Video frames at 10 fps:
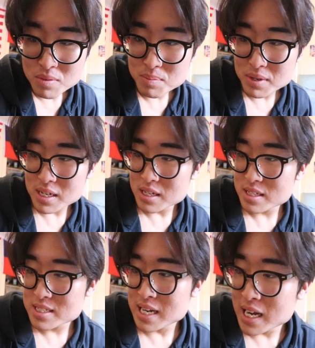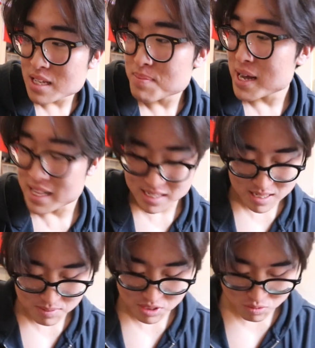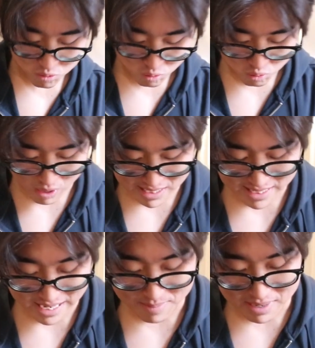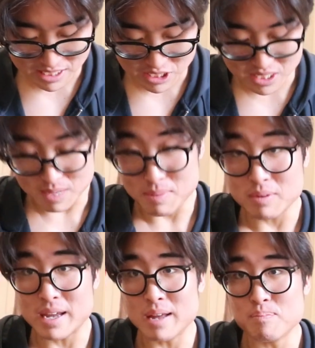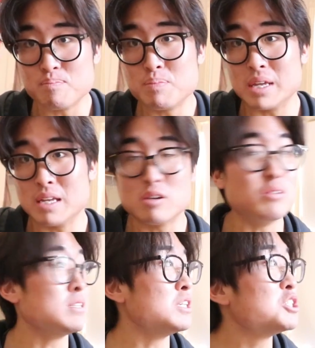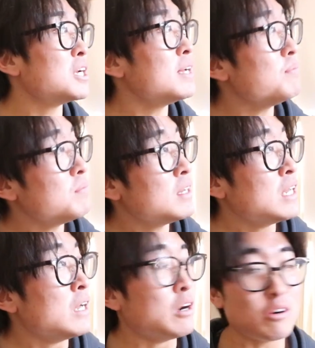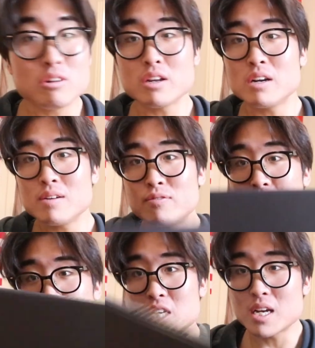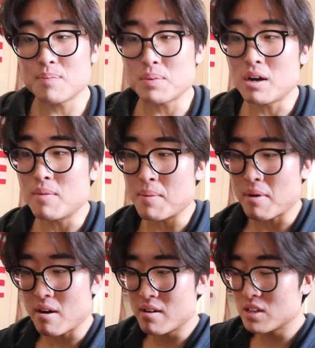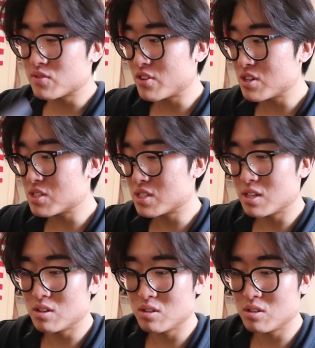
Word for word: but it's kind of bad because I'm just wasting it by just sleeping when I could be going to the gym earlier and finishing up all my priorities first.